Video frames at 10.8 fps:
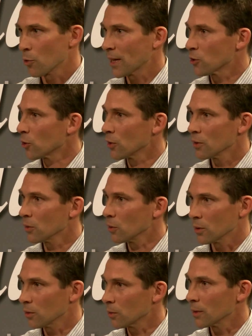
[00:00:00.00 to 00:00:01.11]
corrector,
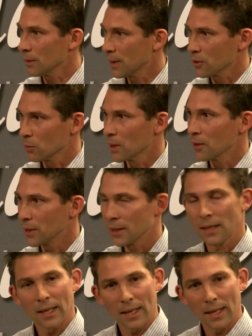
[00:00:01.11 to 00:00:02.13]
or let somebody read,